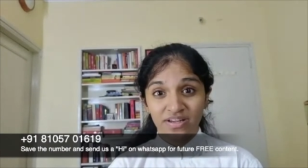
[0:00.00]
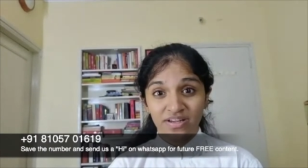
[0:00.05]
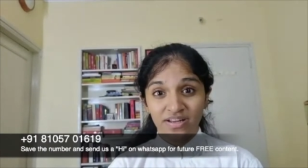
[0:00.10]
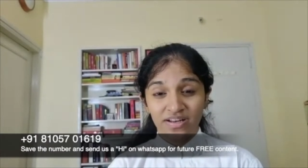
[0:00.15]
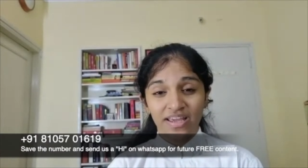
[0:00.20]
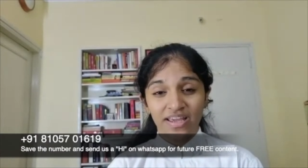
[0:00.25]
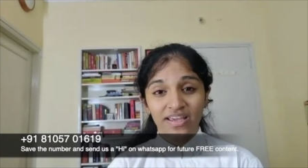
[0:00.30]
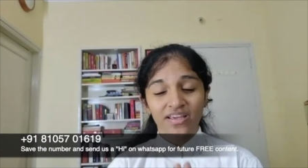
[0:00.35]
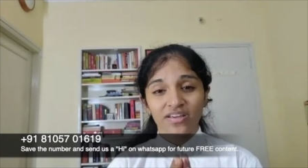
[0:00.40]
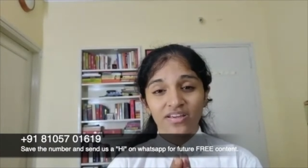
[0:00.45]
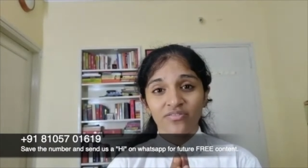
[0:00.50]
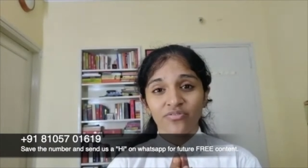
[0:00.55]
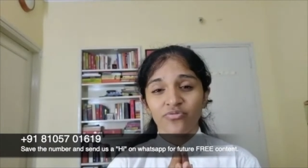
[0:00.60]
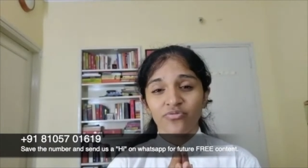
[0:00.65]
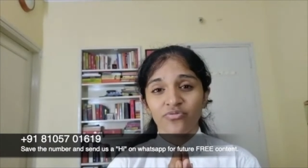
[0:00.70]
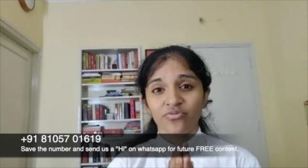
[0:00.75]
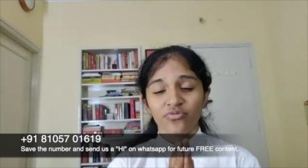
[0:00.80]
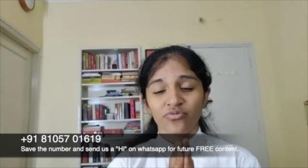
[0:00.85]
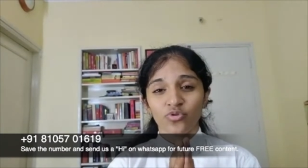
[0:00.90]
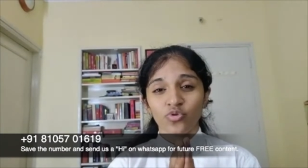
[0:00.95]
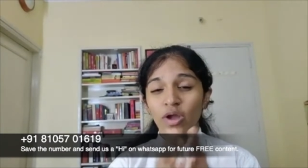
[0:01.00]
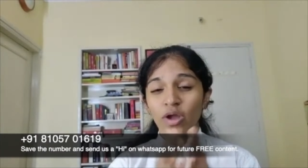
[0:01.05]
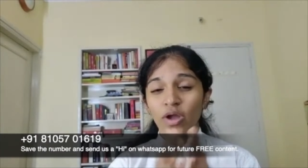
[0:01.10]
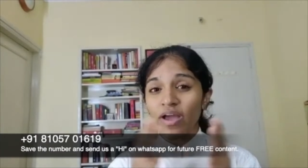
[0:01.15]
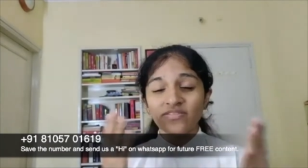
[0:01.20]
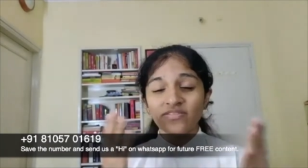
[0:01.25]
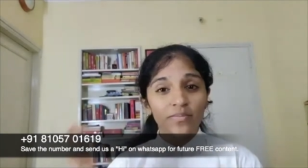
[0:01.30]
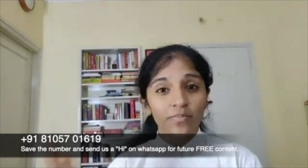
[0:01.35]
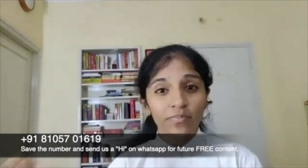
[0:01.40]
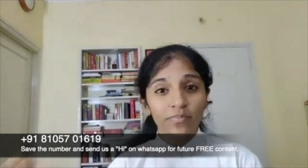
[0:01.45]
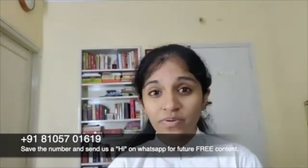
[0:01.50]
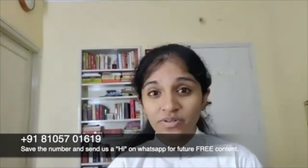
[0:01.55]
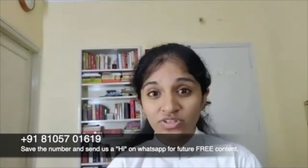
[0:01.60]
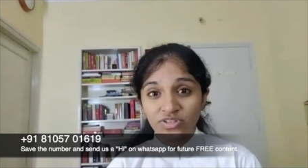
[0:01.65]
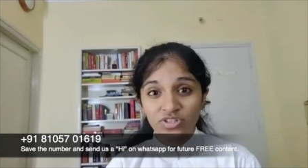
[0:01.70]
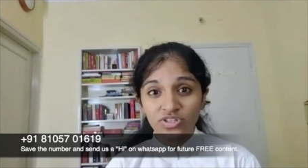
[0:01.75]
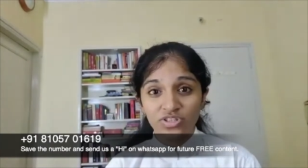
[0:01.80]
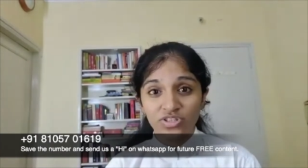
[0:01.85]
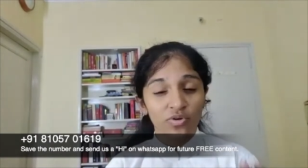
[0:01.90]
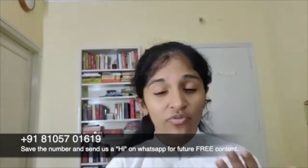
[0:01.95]
Like if you have some
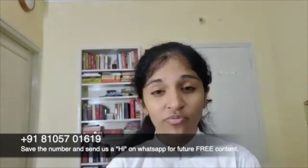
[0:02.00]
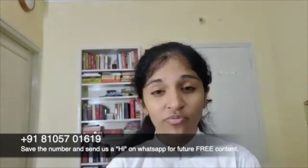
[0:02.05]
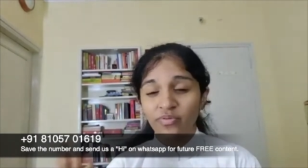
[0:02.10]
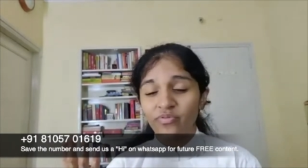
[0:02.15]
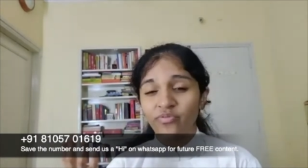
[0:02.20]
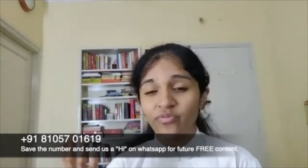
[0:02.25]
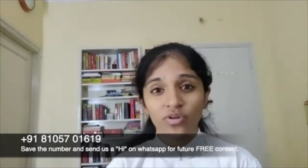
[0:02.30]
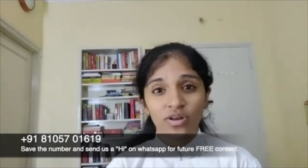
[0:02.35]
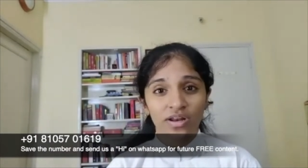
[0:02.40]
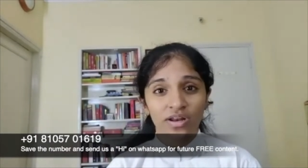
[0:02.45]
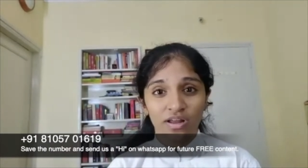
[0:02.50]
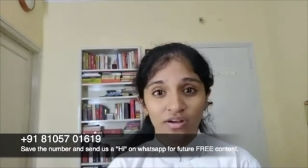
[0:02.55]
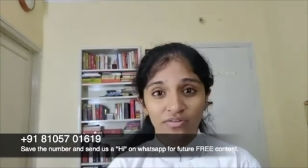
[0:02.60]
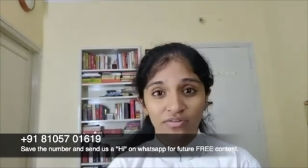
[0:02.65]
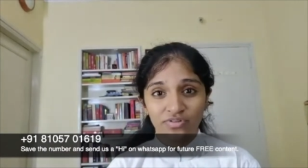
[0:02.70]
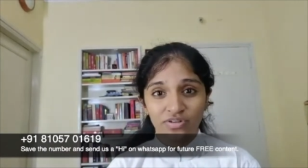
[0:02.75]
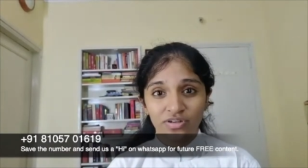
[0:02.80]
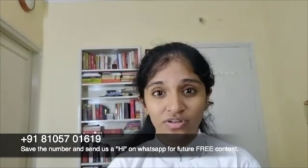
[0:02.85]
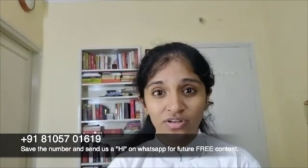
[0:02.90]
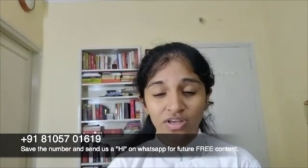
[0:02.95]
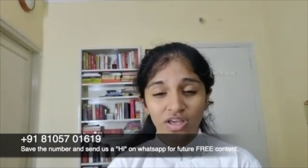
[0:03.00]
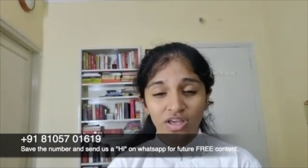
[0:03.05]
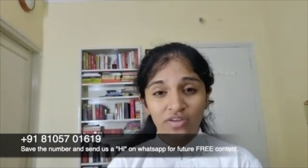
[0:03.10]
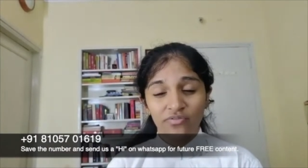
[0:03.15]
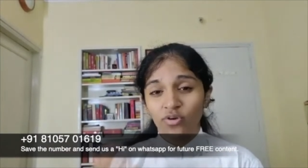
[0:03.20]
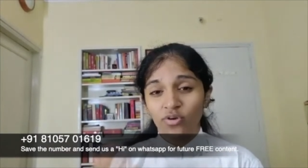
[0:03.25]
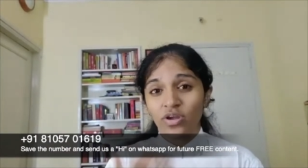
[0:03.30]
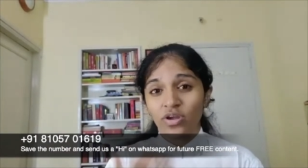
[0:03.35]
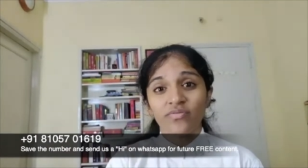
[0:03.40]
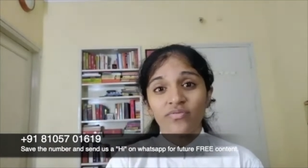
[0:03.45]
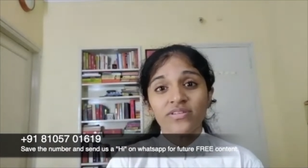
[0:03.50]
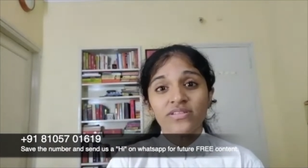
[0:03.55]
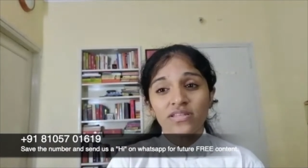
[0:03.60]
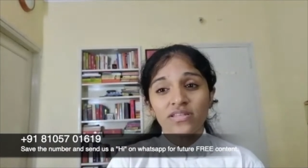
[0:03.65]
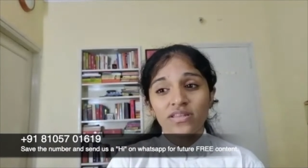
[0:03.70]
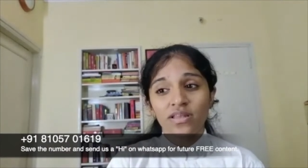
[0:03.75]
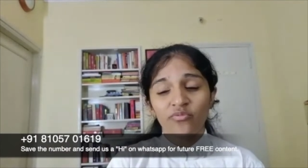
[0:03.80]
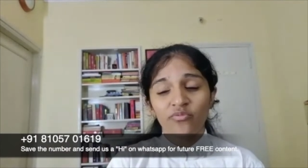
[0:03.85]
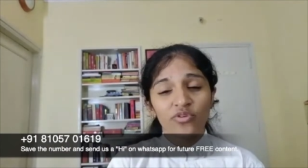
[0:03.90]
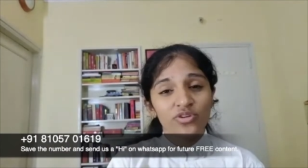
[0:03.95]
pictures of before and after, if you're convincing
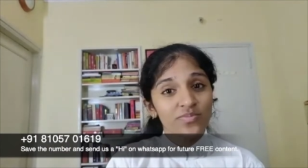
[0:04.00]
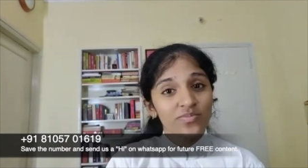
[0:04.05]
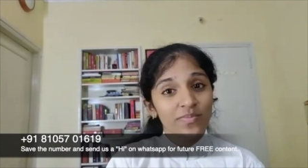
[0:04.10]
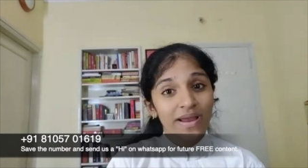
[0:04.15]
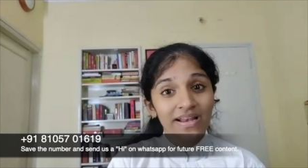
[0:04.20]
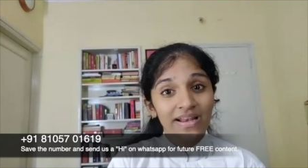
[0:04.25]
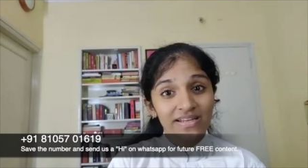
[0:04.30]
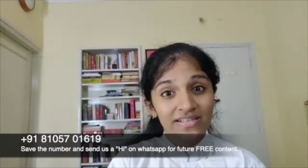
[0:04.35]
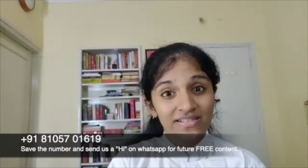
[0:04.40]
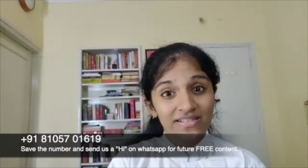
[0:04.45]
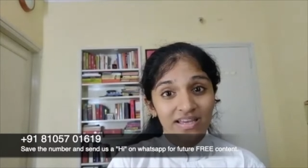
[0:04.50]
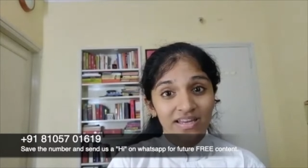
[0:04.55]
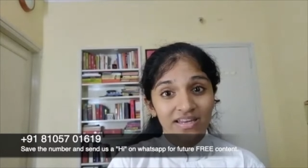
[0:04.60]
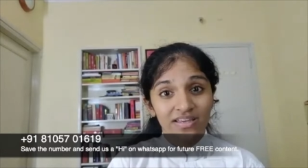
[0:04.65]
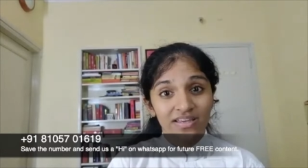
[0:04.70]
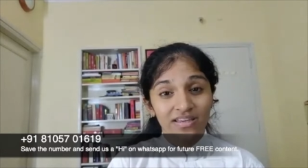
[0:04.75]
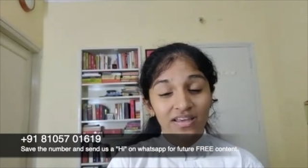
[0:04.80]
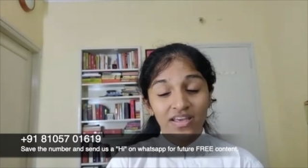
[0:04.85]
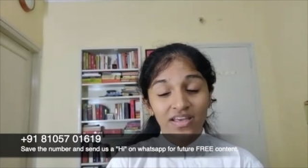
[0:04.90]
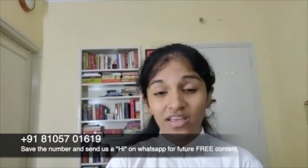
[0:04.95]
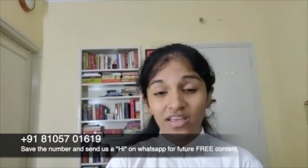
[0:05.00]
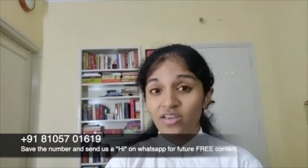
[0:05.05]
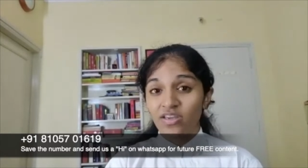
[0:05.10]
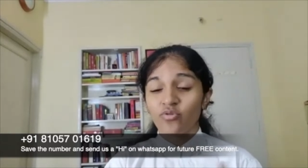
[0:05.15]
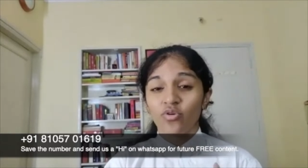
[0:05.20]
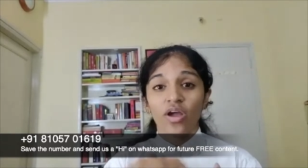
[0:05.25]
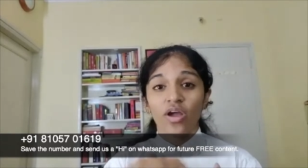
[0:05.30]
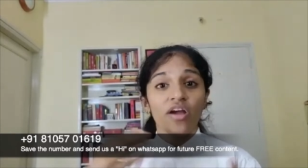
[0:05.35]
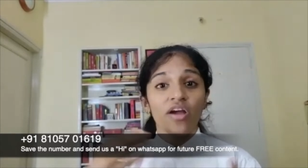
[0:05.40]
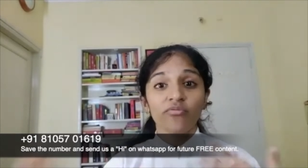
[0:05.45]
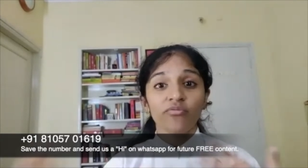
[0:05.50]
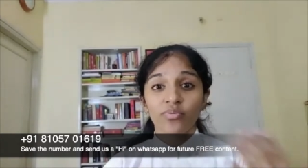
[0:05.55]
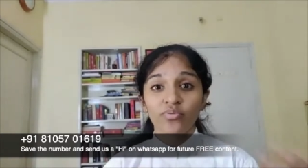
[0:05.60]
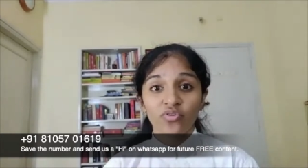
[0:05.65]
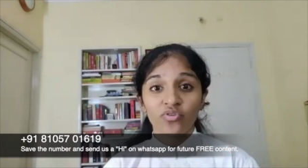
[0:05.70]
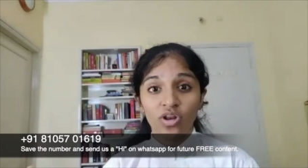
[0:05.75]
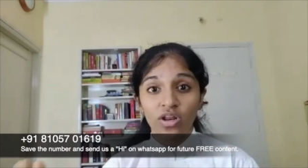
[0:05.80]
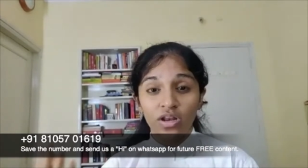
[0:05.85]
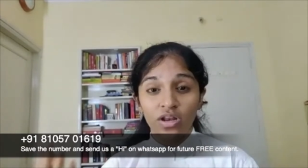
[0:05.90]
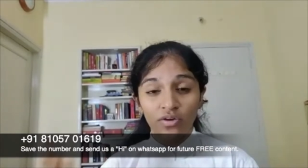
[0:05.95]
them for smile designing, if you have before
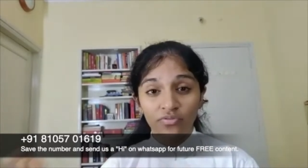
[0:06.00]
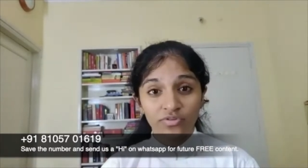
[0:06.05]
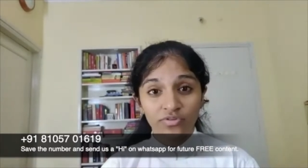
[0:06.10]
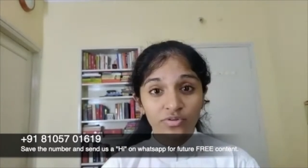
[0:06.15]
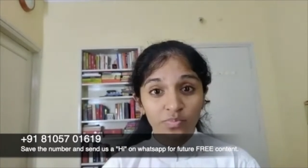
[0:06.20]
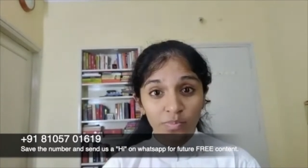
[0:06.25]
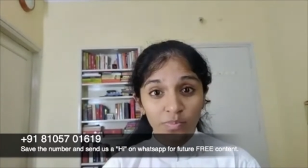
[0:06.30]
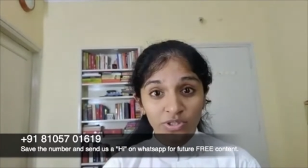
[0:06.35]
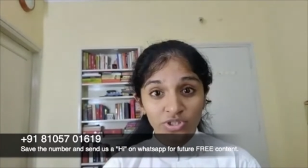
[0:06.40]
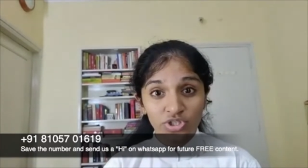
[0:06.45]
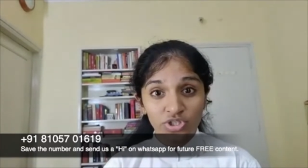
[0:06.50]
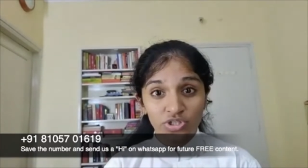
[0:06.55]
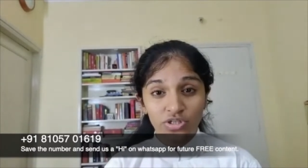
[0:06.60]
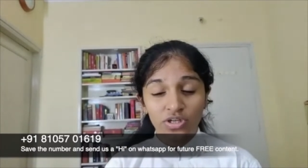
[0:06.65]
and after picture,